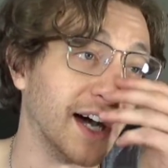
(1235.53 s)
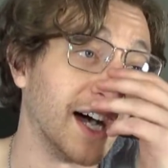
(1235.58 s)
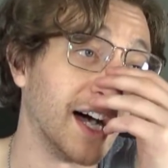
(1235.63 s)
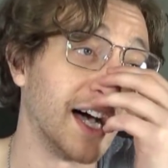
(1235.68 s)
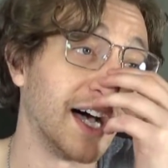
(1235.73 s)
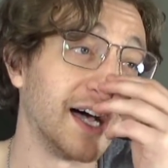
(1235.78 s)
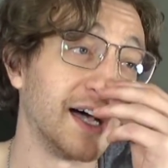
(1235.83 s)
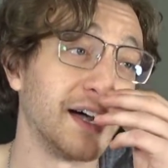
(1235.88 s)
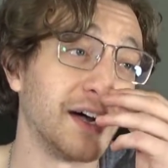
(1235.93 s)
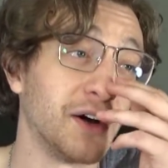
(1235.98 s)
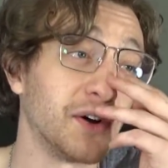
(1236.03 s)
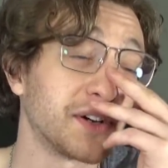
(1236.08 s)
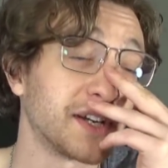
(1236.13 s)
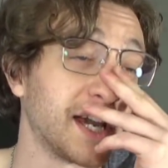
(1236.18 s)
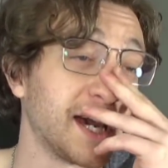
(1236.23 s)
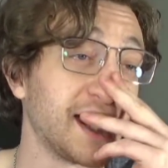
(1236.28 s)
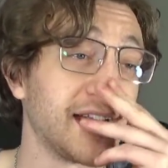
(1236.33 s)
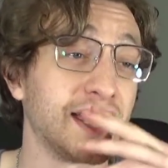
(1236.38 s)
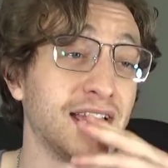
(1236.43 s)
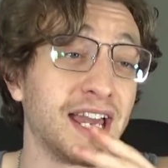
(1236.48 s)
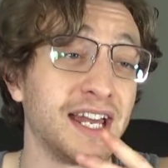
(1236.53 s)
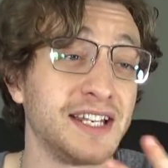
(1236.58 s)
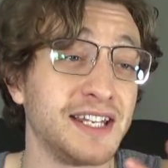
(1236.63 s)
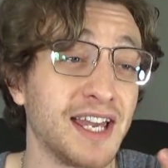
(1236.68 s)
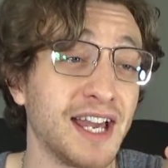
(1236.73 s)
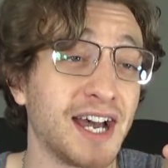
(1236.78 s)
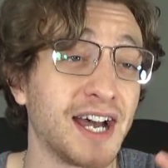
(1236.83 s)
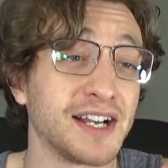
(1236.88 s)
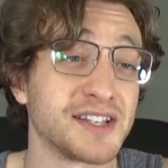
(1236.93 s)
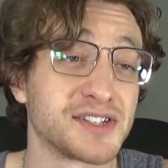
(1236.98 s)
Okay,
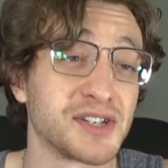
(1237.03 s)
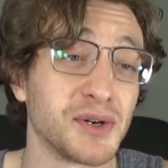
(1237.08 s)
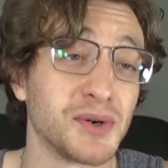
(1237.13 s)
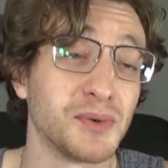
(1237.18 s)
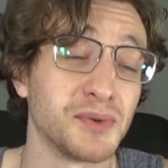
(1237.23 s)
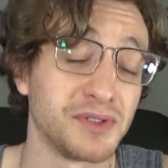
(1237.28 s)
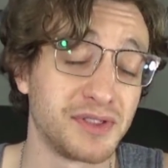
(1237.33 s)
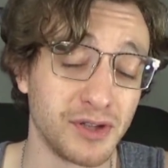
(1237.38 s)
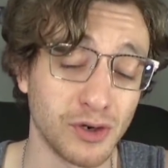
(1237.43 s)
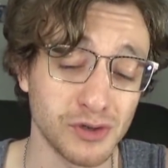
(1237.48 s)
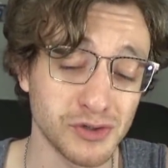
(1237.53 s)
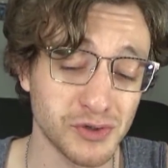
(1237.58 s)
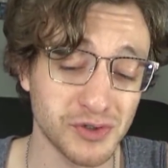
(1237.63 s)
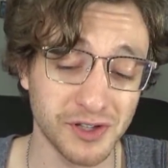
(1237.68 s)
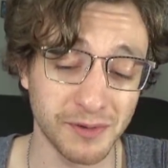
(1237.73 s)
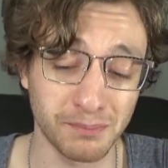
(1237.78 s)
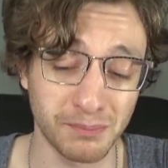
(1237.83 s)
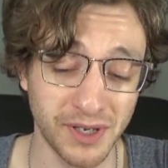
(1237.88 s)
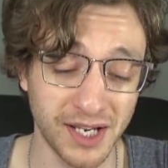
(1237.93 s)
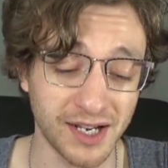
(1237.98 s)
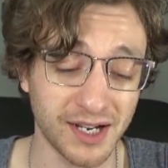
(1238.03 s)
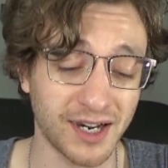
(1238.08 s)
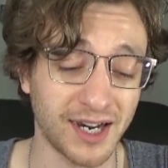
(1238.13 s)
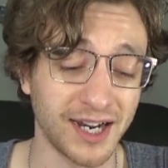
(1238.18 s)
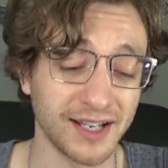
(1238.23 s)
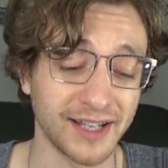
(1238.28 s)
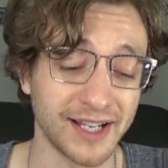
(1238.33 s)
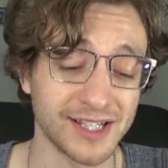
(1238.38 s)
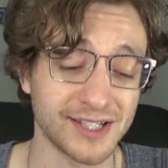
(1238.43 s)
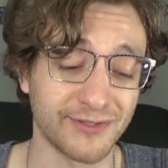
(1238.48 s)
and yeah, so those were the big
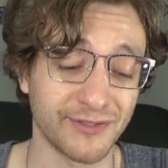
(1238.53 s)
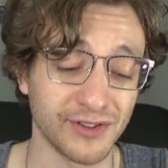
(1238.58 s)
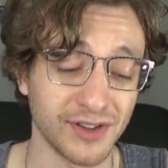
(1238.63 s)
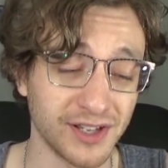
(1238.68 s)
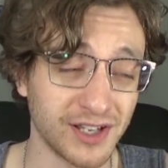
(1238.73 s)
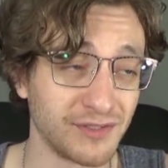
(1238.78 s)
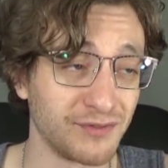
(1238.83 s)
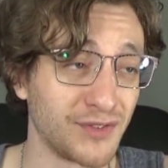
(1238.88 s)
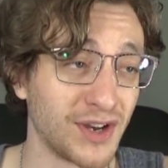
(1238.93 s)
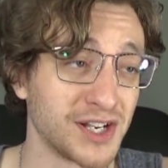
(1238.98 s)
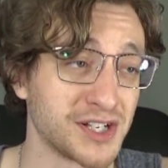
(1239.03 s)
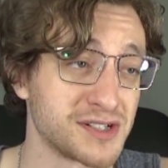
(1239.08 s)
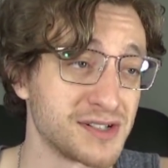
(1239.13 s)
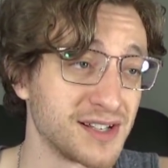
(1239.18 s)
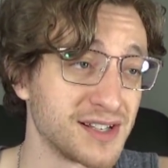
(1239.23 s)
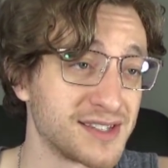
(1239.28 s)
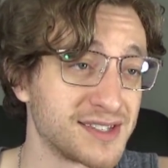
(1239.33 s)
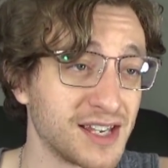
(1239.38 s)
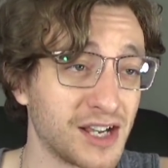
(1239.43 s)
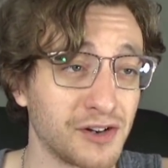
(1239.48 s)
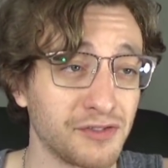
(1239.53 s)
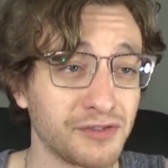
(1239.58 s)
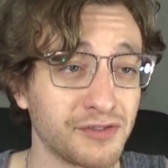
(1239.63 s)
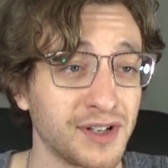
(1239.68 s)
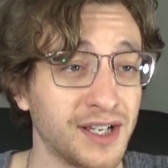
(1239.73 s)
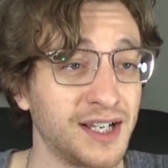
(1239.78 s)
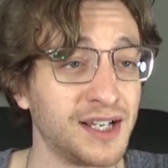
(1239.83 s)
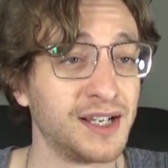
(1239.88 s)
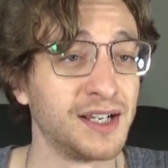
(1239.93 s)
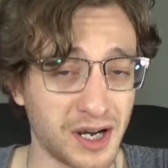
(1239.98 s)
highlights for the convention
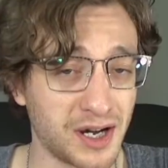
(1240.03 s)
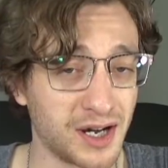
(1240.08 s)
itself.